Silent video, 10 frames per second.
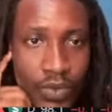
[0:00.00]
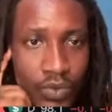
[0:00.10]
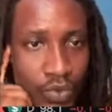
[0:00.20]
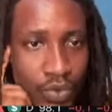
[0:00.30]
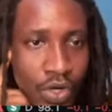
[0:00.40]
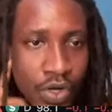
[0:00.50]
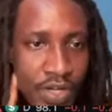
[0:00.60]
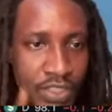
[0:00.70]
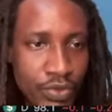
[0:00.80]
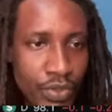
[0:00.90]
We'll go
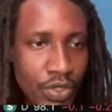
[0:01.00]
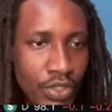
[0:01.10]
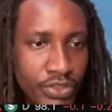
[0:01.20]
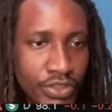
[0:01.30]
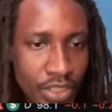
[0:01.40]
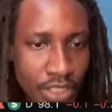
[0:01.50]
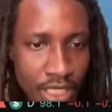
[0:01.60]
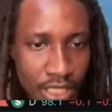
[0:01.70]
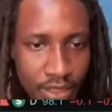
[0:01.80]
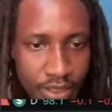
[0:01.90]
over to Aussie
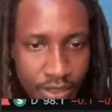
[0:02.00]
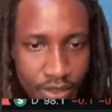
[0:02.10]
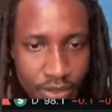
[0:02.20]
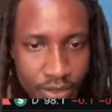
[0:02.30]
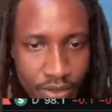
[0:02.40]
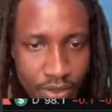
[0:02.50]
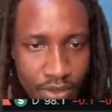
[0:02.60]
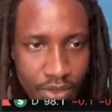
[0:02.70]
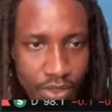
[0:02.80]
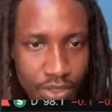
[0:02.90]
dollar
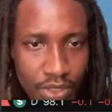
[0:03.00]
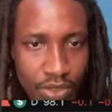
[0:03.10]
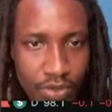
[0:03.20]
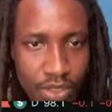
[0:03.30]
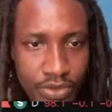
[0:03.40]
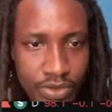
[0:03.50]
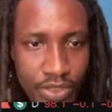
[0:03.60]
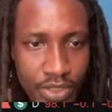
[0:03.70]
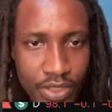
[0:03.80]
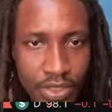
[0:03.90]

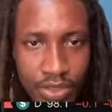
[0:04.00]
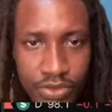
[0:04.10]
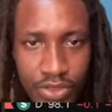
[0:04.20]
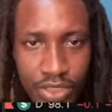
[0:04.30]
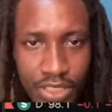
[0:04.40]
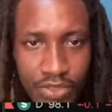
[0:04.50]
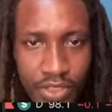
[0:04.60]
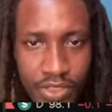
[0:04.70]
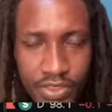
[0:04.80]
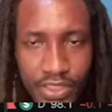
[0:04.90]
USD. Aussie dollar
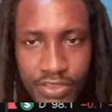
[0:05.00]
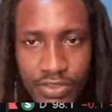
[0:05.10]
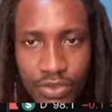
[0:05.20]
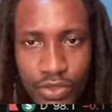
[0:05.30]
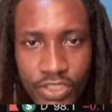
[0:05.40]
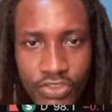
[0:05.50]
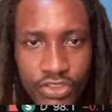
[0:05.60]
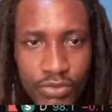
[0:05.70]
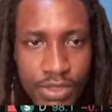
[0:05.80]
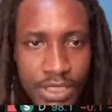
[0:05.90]
USD is looking
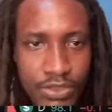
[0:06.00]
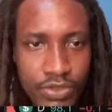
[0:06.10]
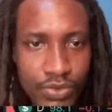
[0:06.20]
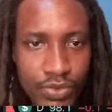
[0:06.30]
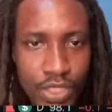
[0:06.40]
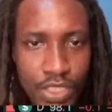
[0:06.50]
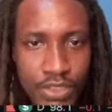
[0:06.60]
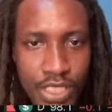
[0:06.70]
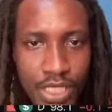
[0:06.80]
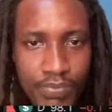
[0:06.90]
similar to what
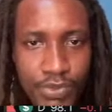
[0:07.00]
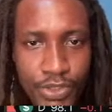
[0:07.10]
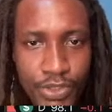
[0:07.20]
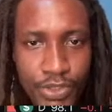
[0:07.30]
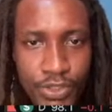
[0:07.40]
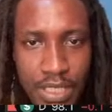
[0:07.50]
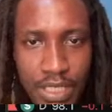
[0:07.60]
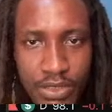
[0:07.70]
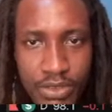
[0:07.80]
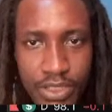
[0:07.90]
British
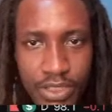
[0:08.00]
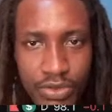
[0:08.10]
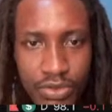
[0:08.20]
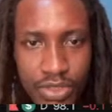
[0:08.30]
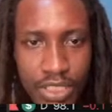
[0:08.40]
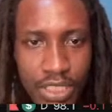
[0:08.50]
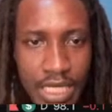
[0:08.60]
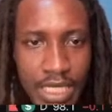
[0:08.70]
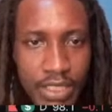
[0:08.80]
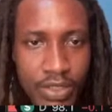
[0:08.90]
pound is looking like.